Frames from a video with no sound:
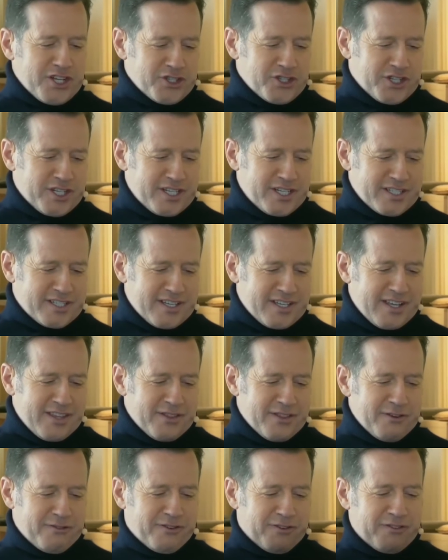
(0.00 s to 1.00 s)
changes
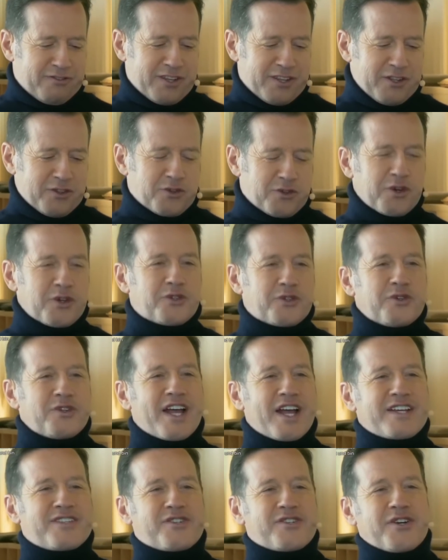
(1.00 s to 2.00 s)
in the 15202
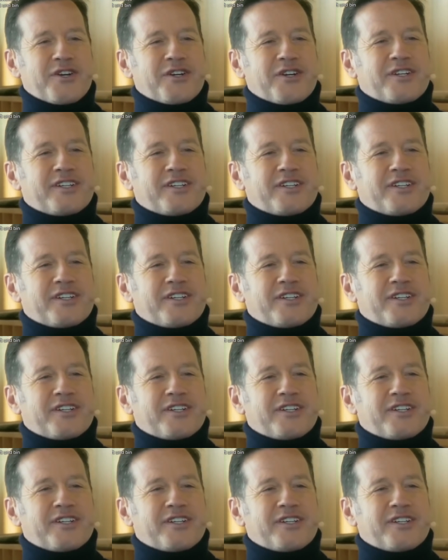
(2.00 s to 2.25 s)
next